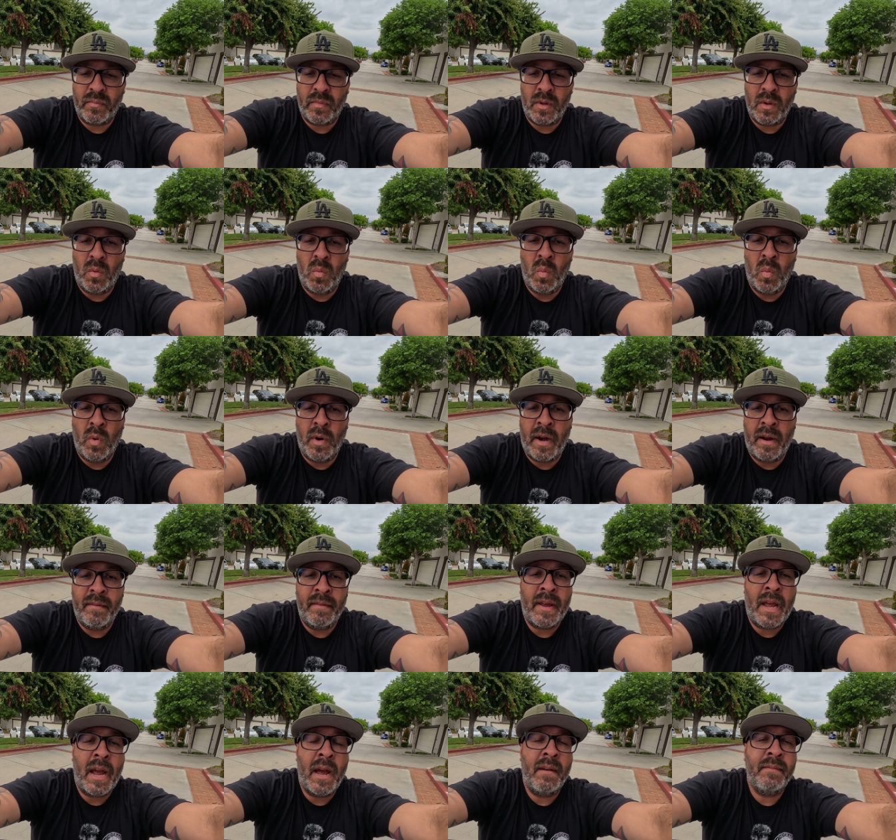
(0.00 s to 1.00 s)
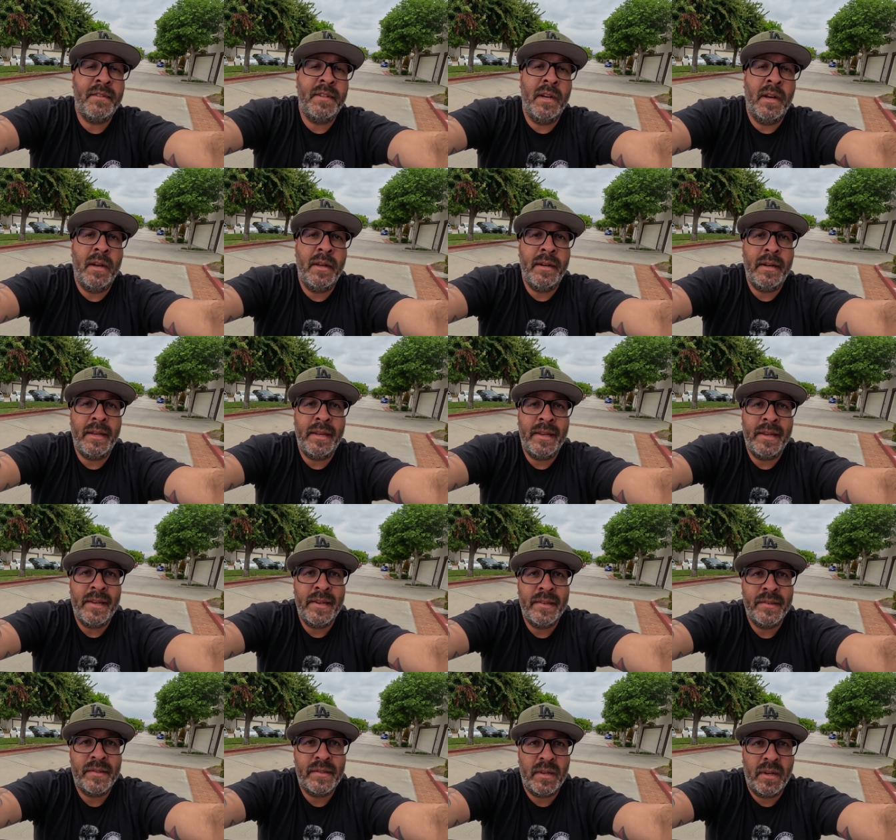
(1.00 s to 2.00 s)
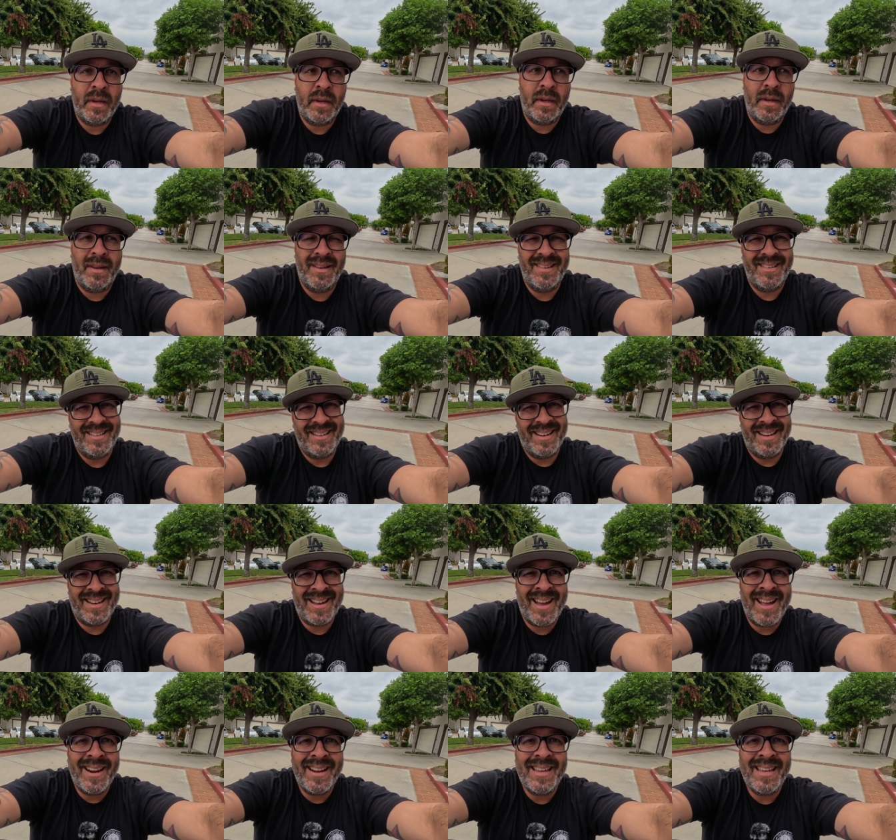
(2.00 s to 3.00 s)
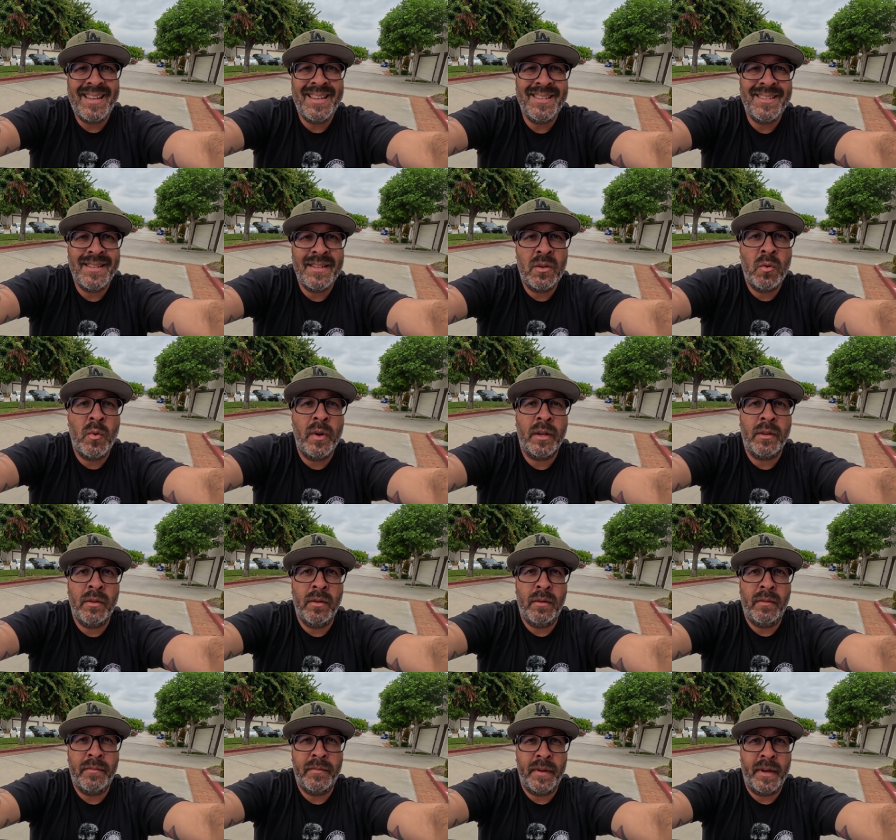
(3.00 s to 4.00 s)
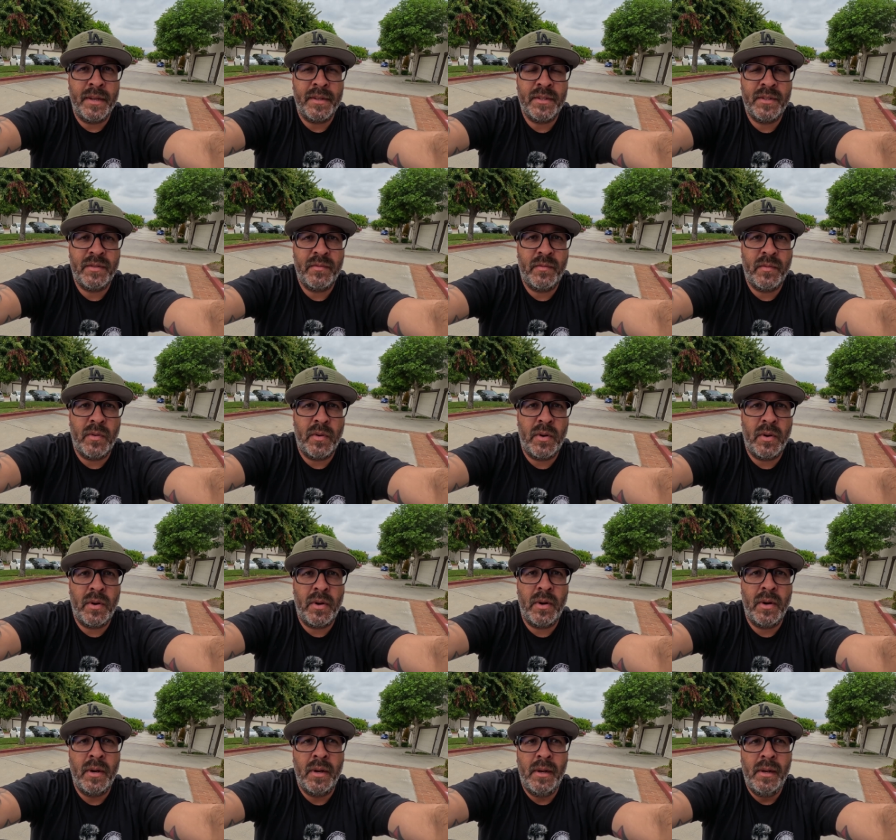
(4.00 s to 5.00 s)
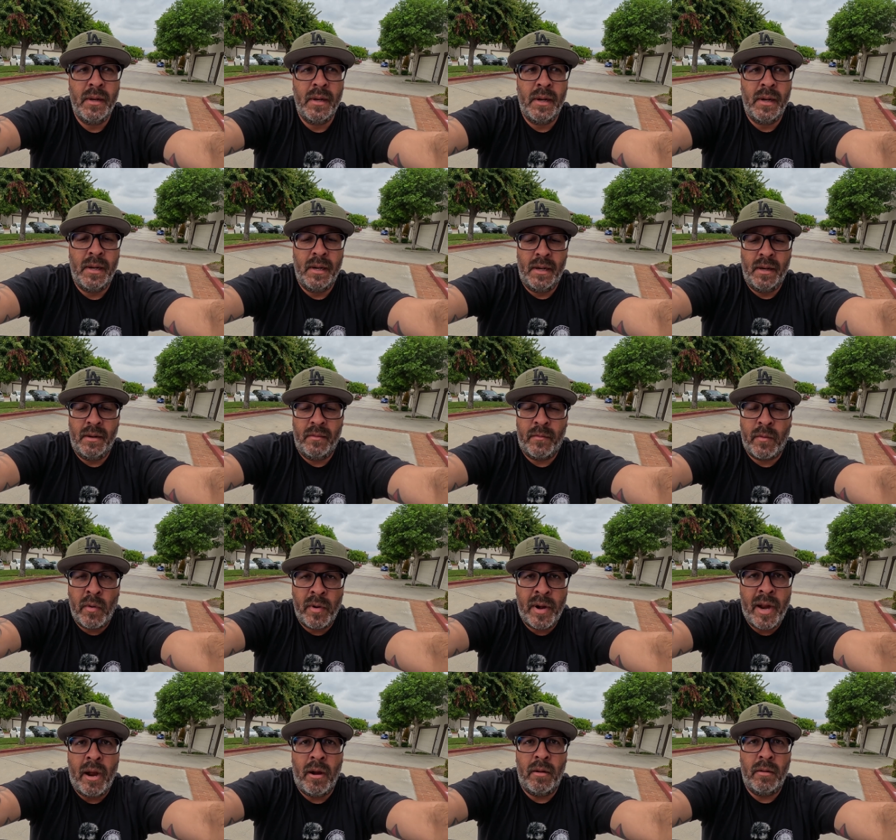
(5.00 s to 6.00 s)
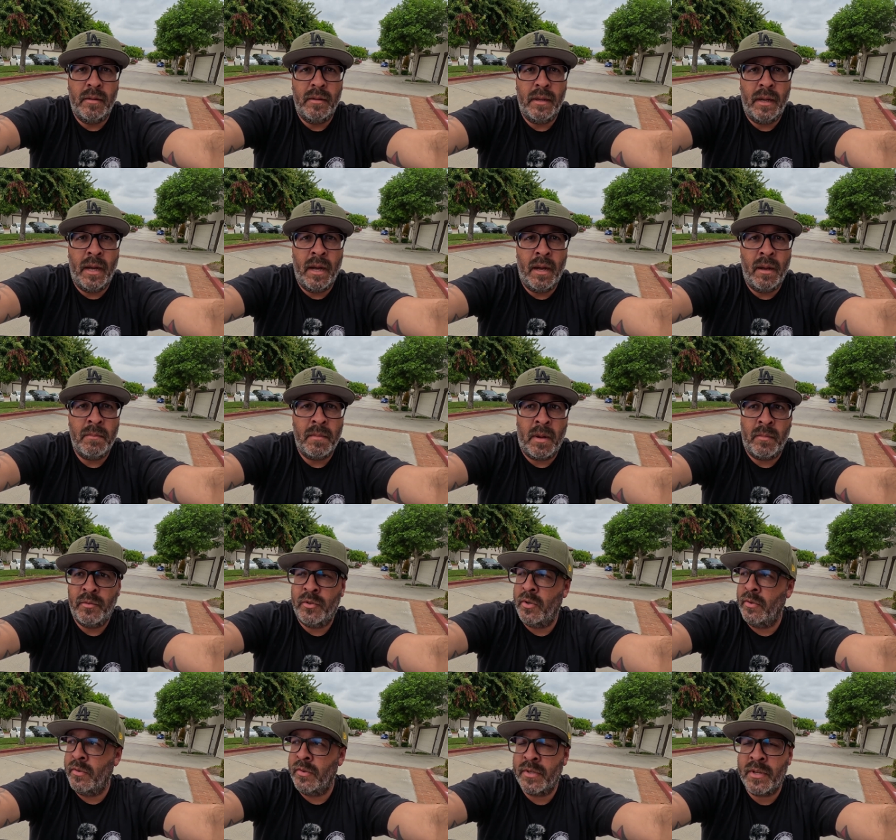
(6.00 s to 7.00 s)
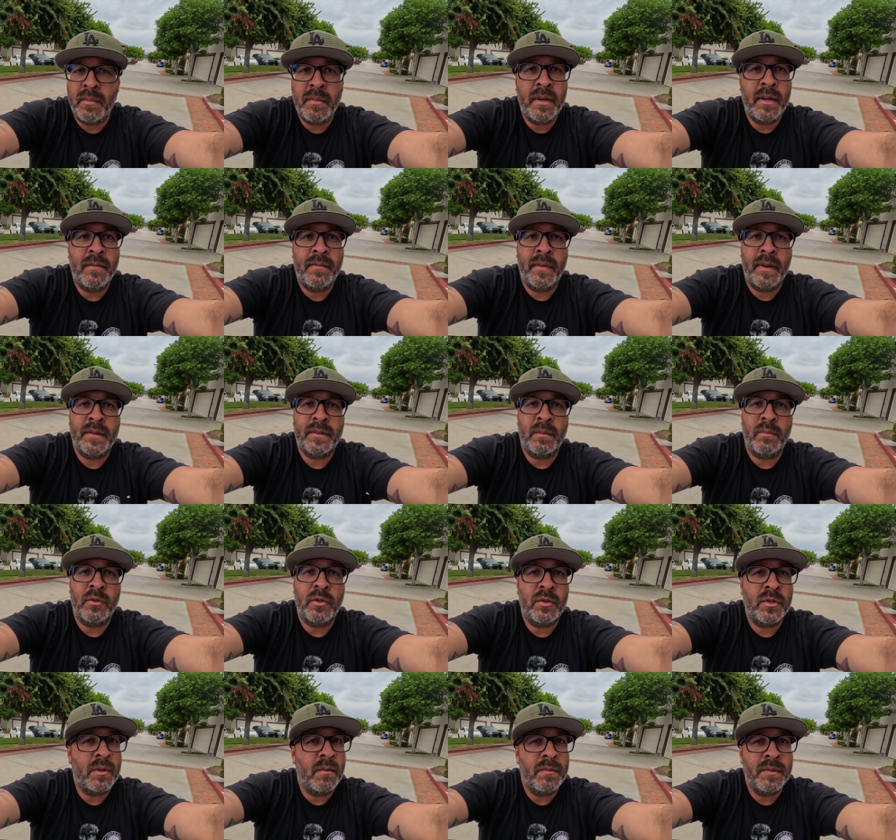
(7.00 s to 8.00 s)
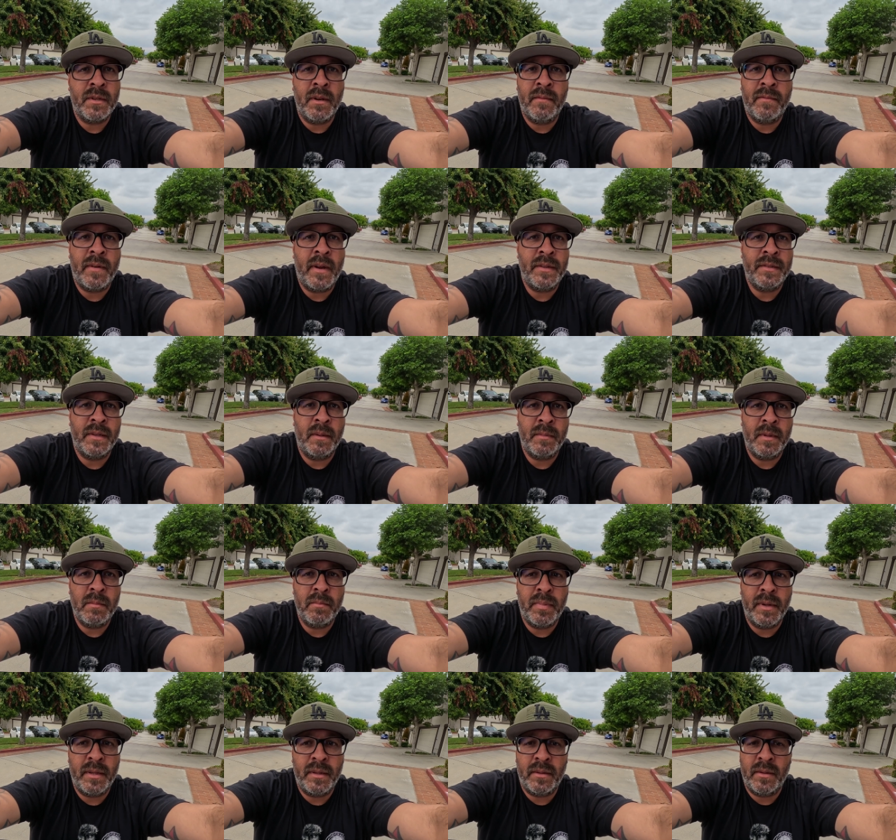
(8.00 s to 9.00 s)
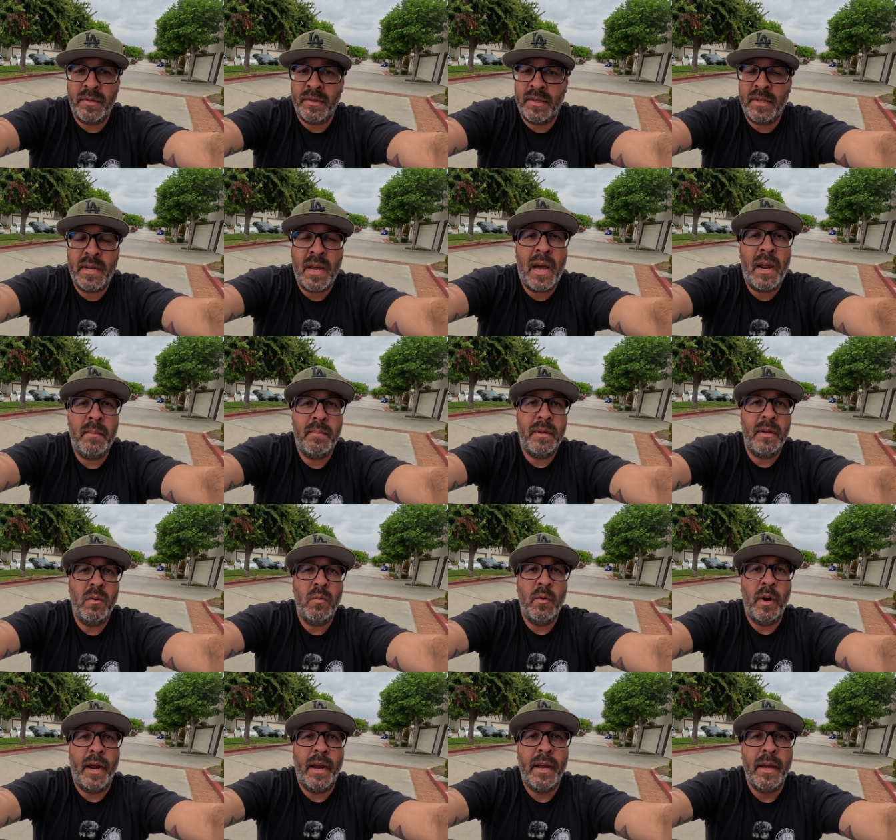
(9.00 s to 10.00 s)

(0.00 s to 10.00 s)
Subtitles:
What I have done is a kind of easy, quick little fix for now. I'm sure there's going to be a fix. I'm sure someone's going to find something, but there's got to be a way.